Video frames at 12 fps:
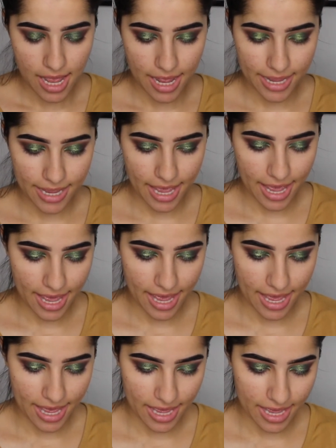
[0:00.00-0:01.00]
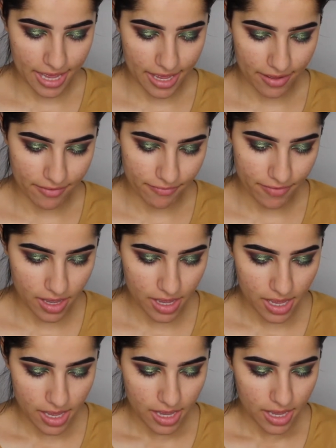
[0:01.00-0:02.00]
I have
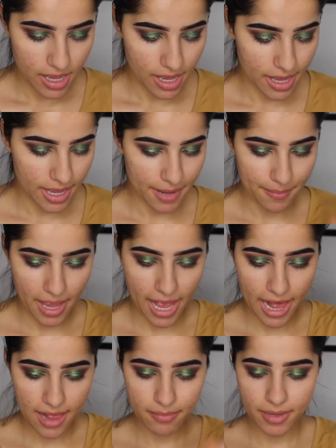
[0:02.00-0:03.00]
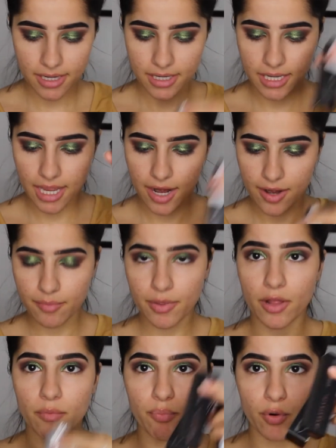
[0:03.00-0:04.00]
almond,
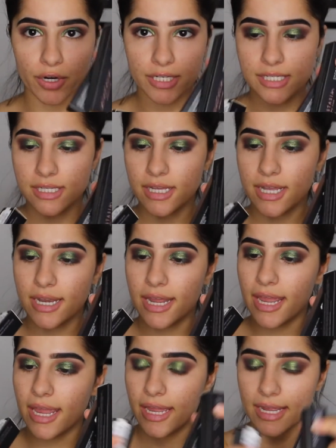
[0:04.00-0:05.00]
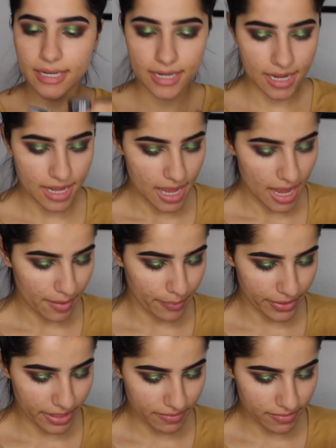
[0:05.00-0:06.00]
caramel, porcelain, and I
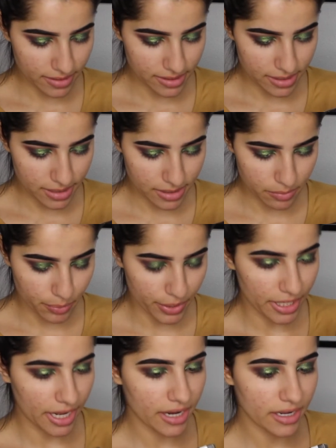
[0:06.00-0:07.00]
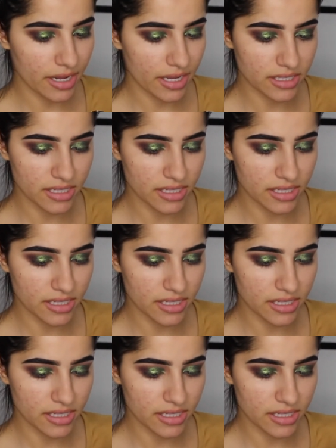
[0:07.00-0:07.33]
believe this is banana.